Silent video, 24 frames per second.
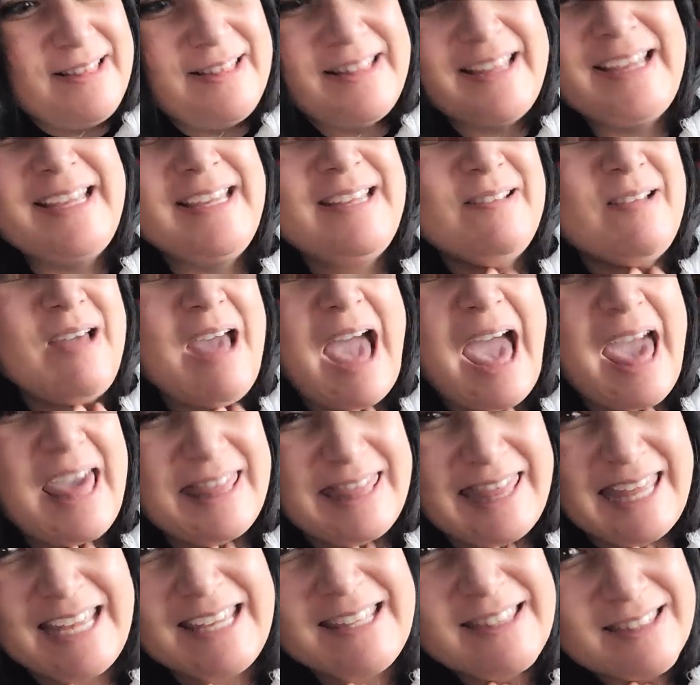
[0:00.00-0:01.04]
I
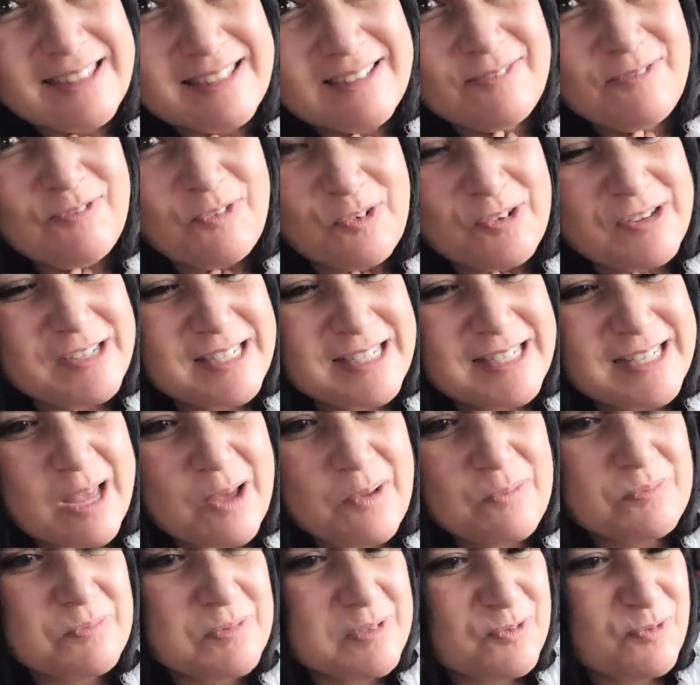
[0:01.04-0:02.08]
think the voice
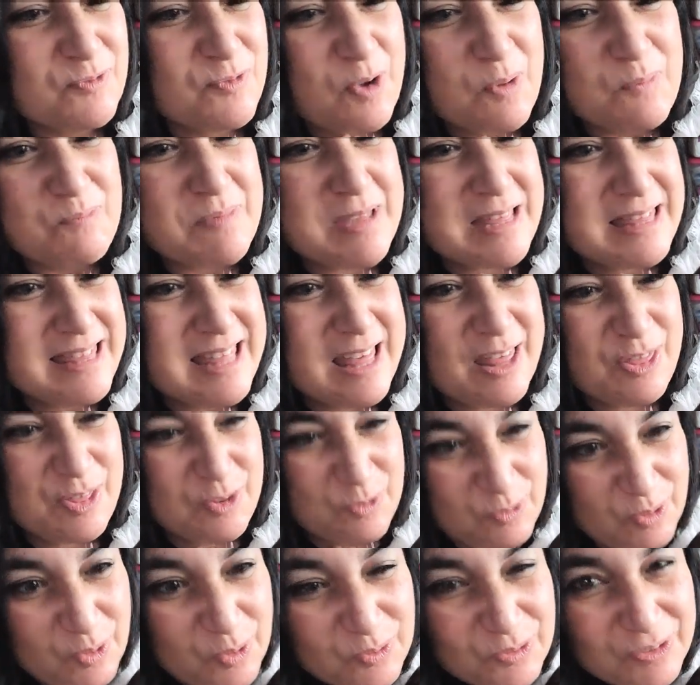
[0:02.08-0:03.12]
comes from in the
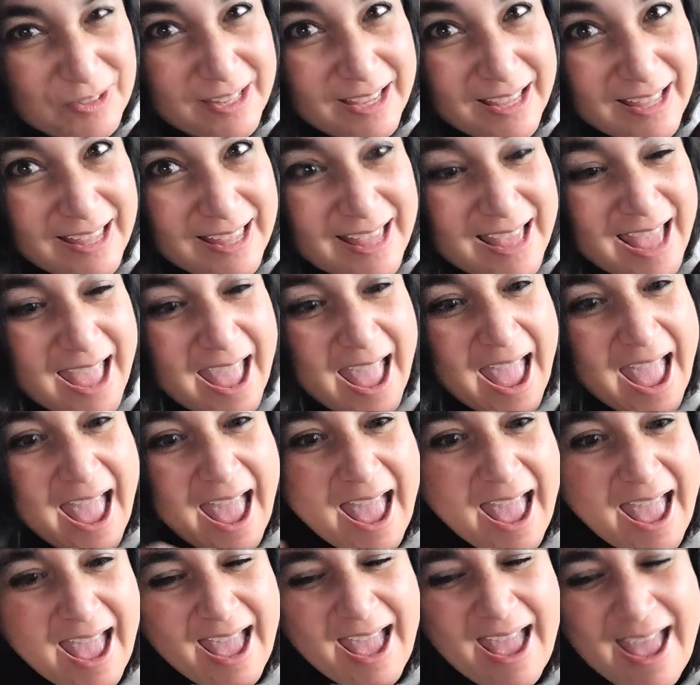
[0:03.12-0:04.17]
throat,
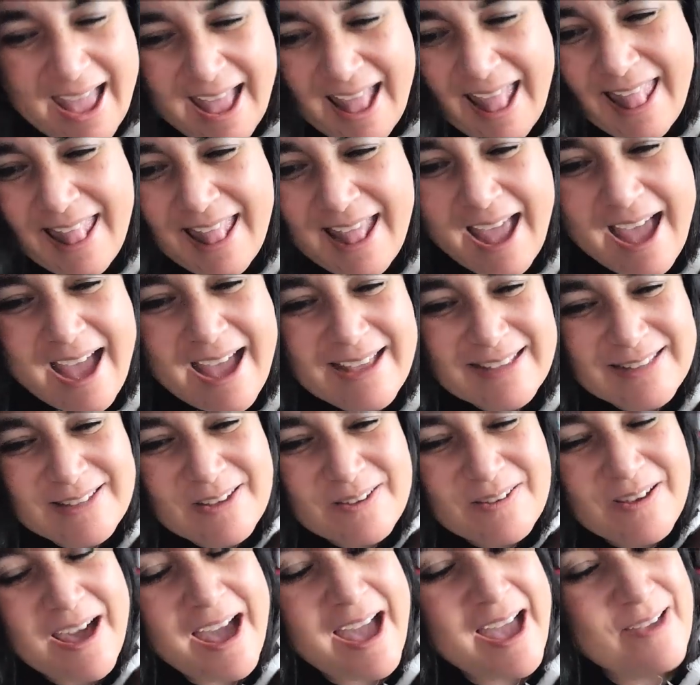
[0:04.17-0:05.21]
and
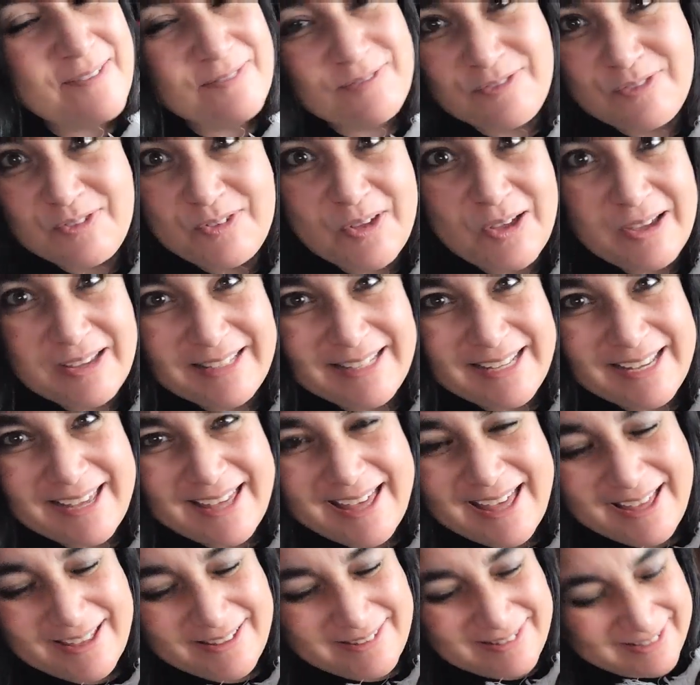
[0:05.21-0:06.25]
I have no
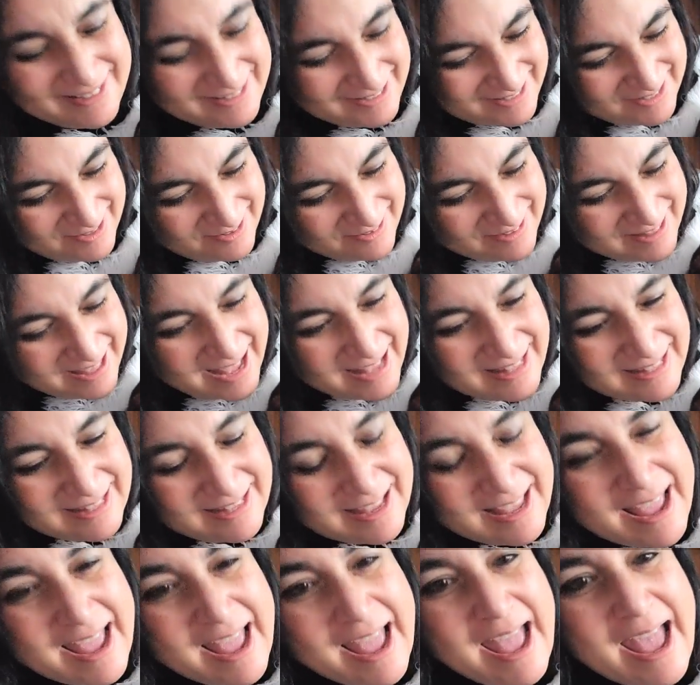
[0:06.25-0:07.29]
idea how to do that.
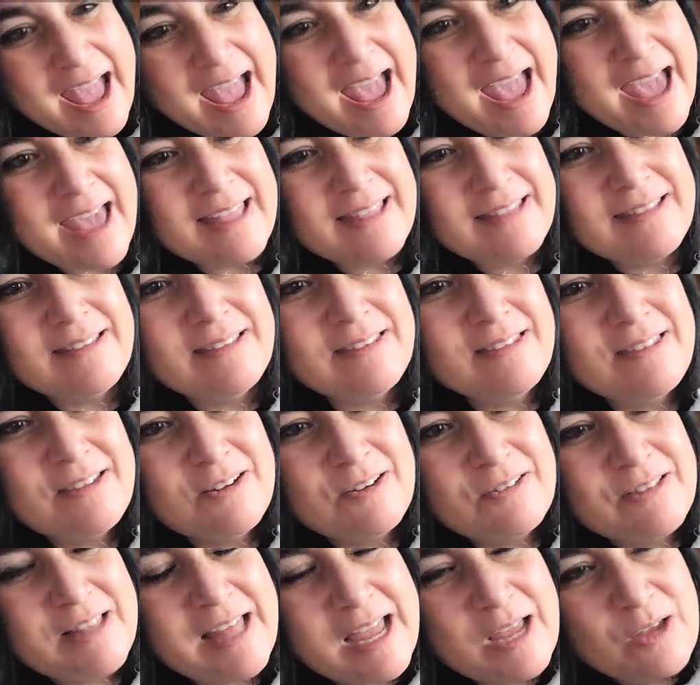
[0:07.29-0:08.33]
And
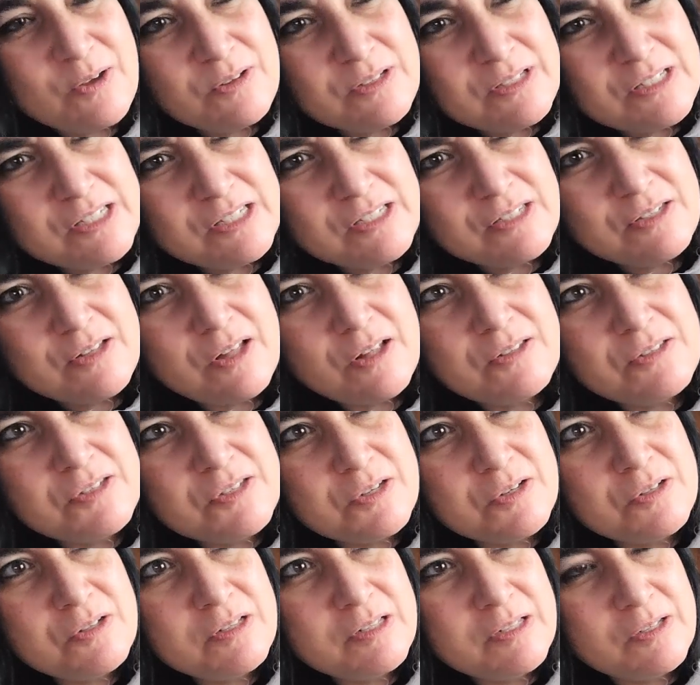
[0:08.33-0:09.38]
their language is
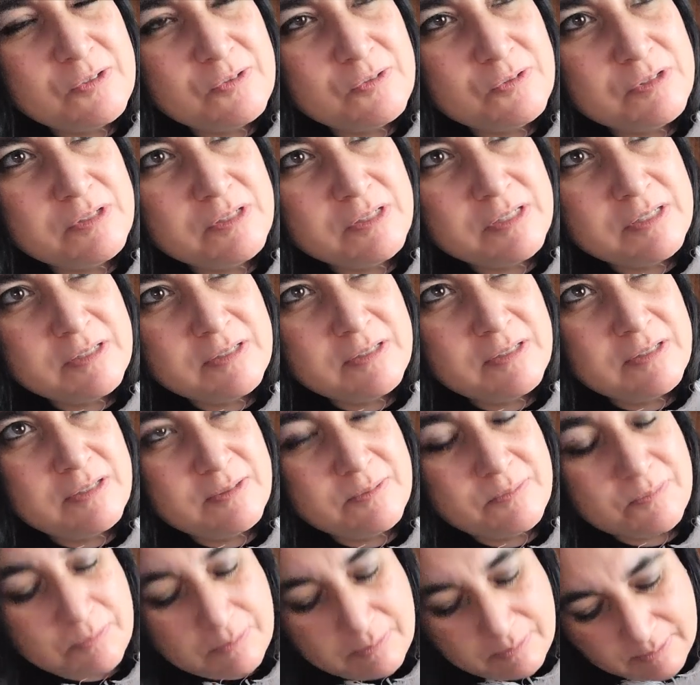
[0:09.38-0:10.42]
also close
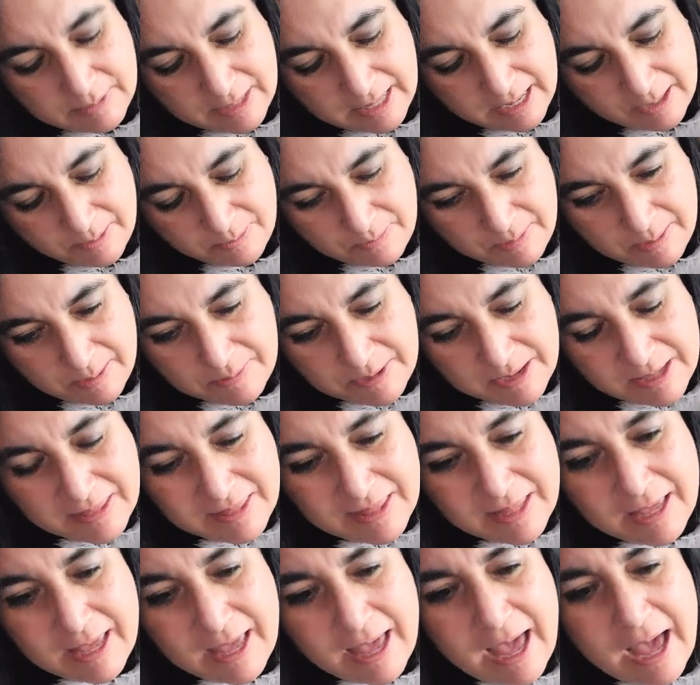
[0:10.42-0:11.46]
to like maybe
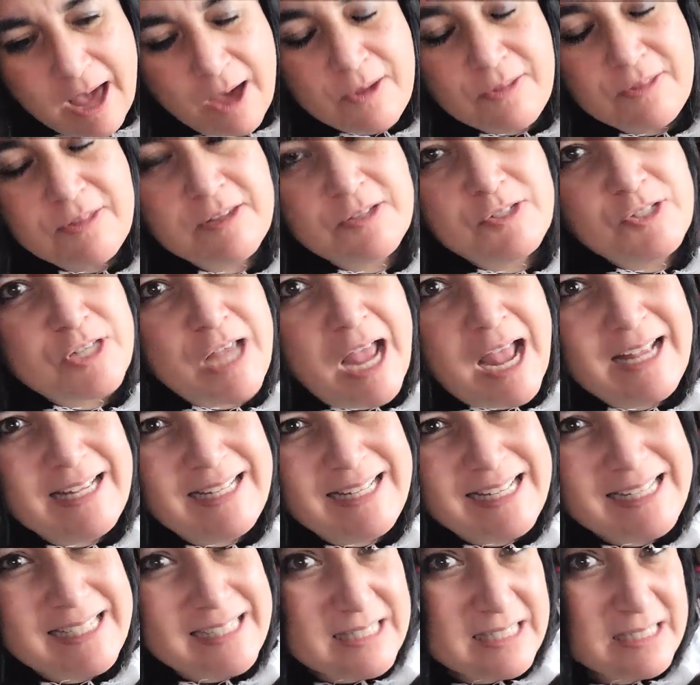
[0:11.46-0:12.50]
how the
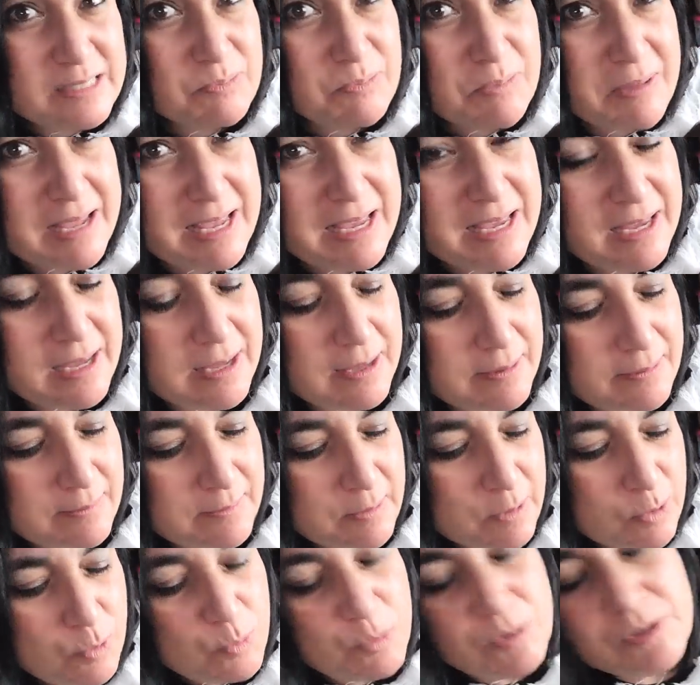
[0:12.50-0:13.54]
Chinese speak,
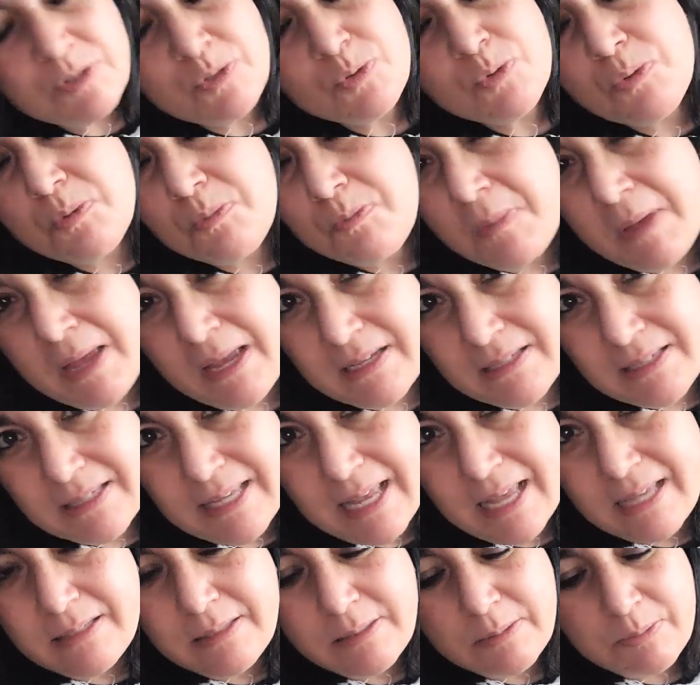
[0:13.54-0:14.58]
which would make
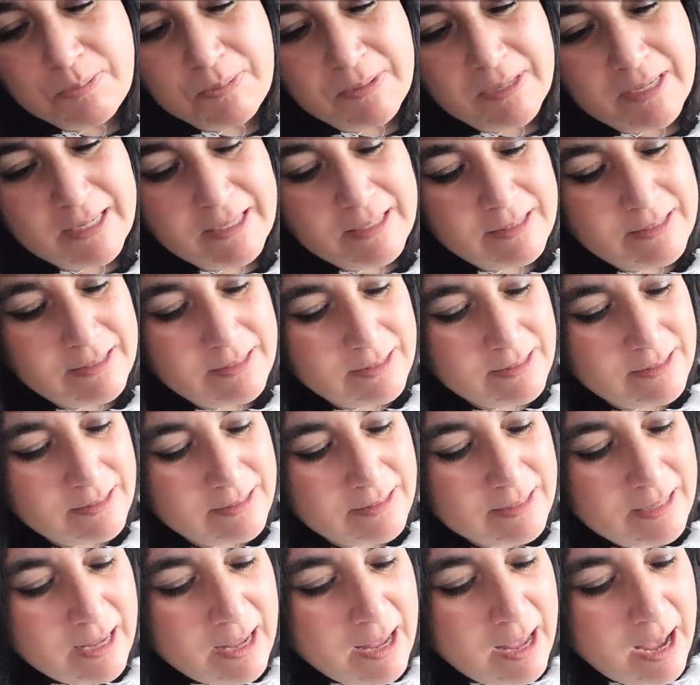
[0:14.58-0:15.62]
sense
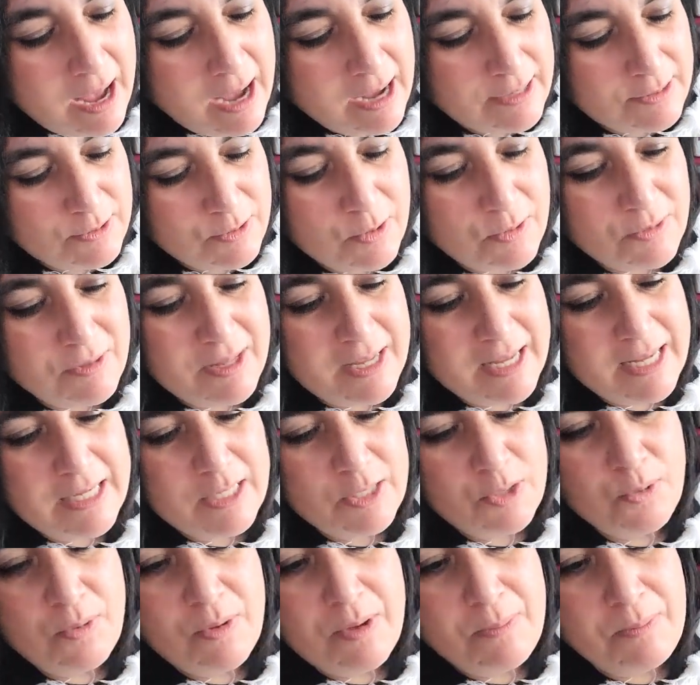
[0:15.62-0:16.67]
because I know the
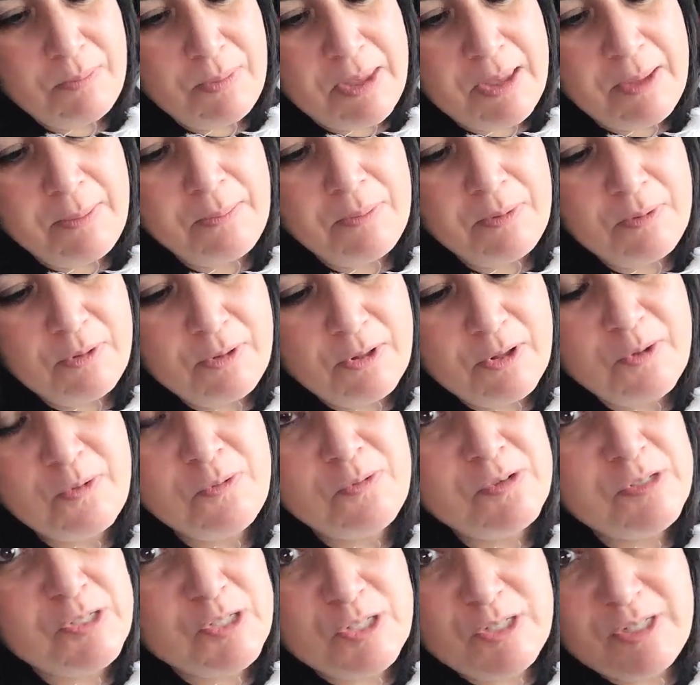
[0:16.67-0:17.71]
Inuit people
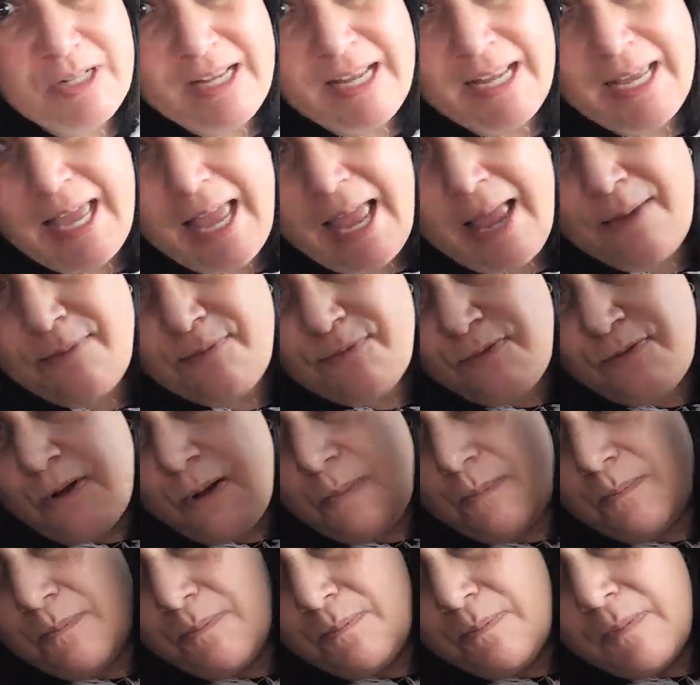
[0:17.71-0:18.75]
originally came
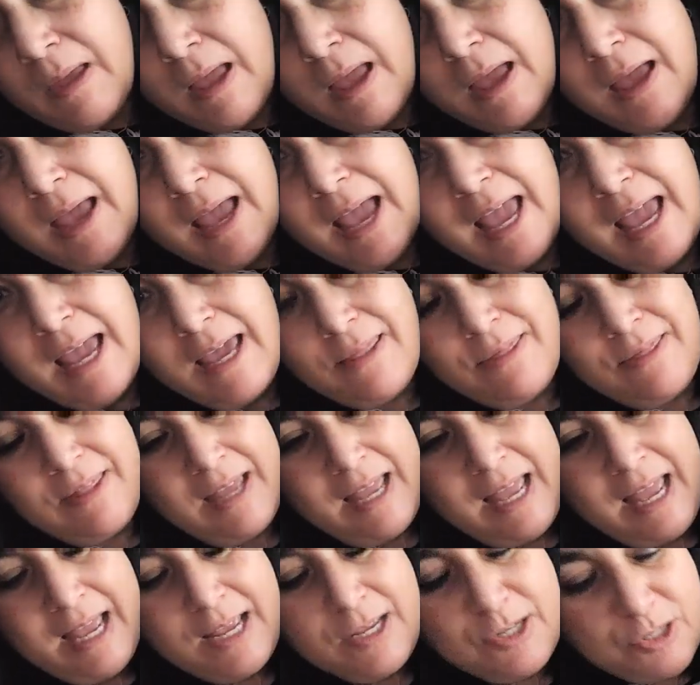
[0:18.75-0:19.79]
from the
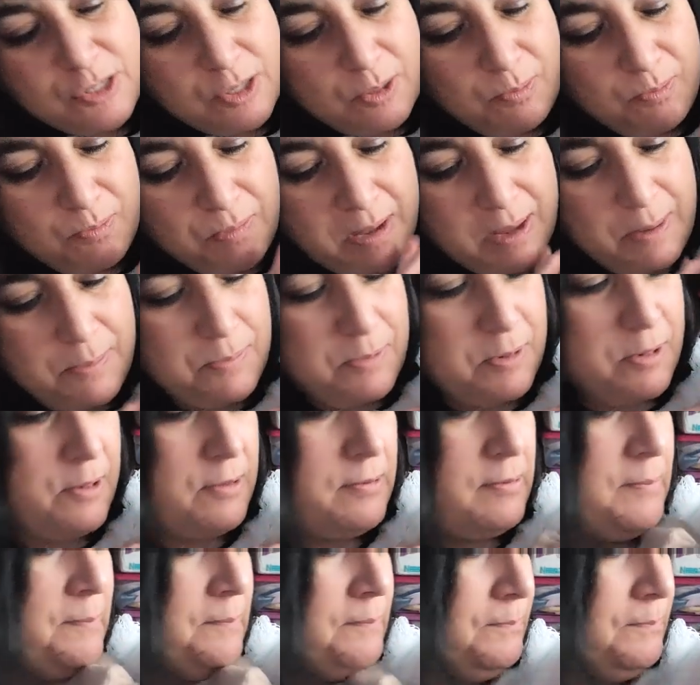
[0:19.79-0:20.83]
Asian people.